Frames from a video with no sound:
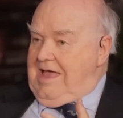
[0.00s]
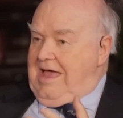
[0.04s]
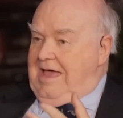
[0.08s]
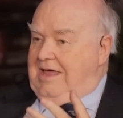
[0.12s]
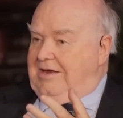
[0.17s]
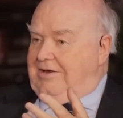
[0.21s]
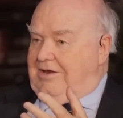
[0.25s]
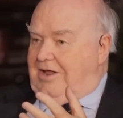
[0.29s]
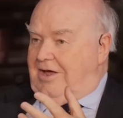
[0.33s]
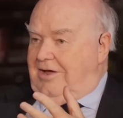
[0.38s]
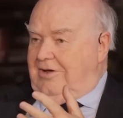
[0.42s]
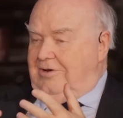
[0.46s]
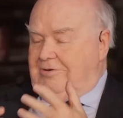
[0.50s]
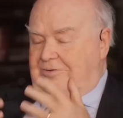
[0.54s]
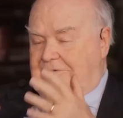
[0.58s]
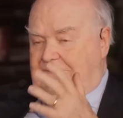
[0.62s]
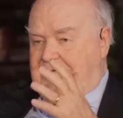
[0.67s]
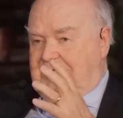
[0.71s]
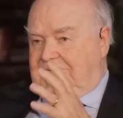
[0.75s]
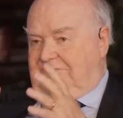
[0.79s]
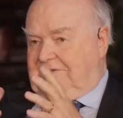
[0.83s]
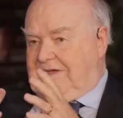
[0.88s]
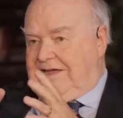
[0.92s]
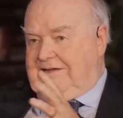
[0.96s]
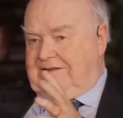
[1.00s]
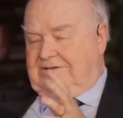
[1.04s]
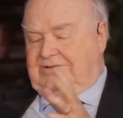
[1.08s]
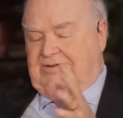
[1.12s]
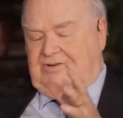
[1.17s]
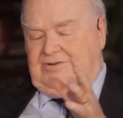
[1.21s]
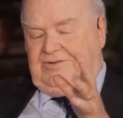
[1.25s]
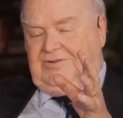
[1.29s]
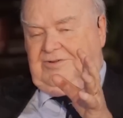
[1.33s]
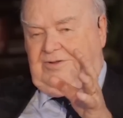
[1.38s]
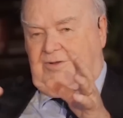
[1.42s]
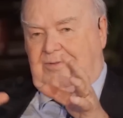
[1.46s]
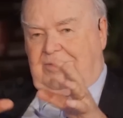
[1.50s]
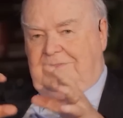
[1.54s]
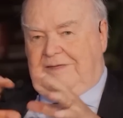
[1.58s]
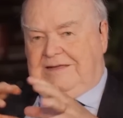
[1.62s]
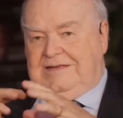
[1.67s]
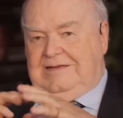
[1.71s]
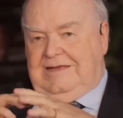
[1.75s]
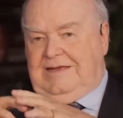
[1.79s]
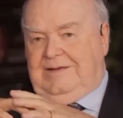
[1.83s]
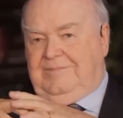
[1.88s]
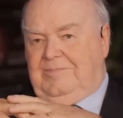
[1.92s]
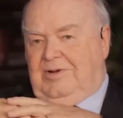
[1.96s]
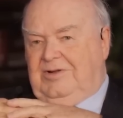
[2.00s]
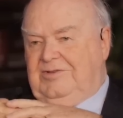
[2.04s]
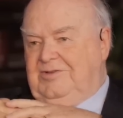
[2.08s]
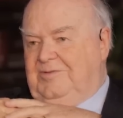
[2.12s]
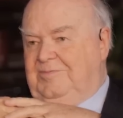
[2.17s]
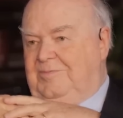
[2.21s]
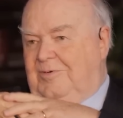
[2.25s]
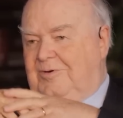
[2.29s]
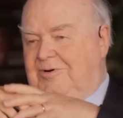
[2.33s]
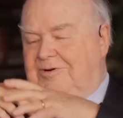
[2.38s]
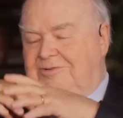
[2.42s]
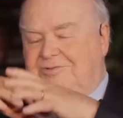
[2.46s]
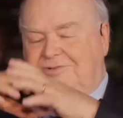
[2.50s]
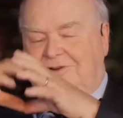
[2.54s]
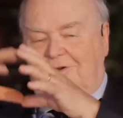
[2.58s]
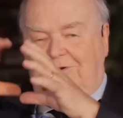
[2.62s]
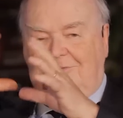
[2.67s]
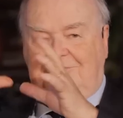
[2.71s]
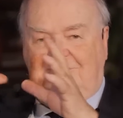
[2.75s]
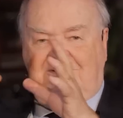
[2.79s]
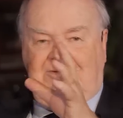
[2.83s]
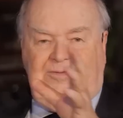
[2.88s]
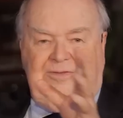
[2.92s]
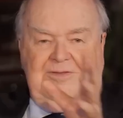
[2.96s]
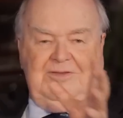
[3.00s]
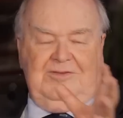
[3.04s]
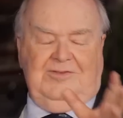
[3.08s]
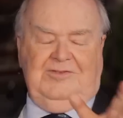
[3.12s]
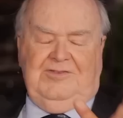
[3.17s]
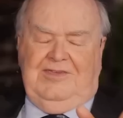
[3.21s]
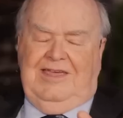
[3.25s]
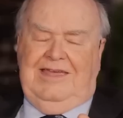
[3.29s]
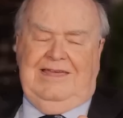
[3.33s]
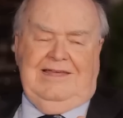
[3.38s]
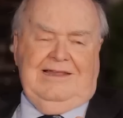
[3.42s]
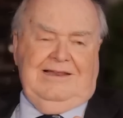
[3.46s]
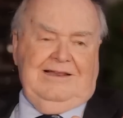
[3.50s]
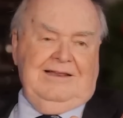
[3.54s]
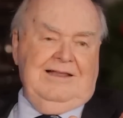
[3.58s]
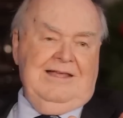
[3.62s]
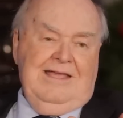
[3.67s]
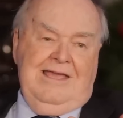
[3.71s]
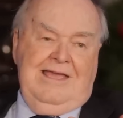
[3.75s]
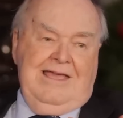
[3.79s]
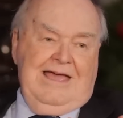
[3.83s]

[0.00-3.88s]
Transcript: And now scientists are thinking much more in terms of the cell.